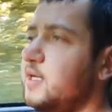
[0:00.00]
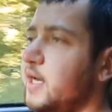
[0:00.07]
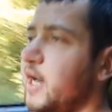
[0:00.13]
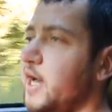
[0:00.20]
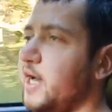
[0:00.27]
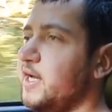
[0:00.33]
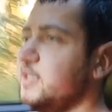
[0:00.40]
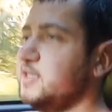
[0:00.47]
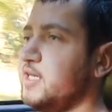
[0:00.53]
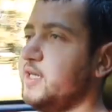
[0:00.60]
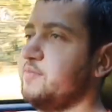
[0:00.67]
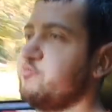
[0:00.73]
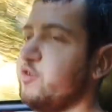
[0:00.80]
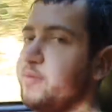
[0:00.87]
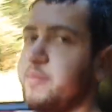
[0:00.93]
and he'll
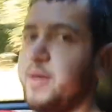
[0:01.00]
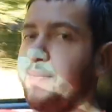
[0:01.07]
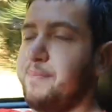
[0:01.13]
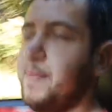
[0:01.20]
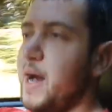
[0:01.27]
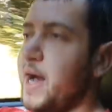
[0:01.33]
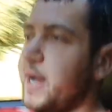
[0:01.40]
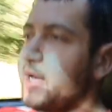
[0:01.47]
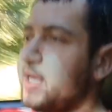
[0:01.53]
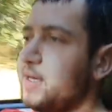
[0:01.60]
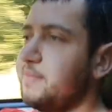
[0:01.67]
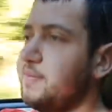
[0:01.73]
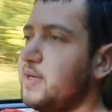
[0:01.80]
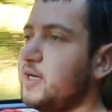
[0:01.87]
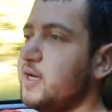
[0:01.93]
bring me back
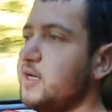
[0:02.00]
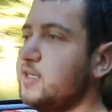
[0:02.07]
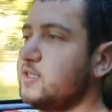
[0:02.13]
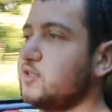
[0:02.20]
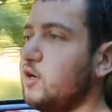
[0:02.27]
because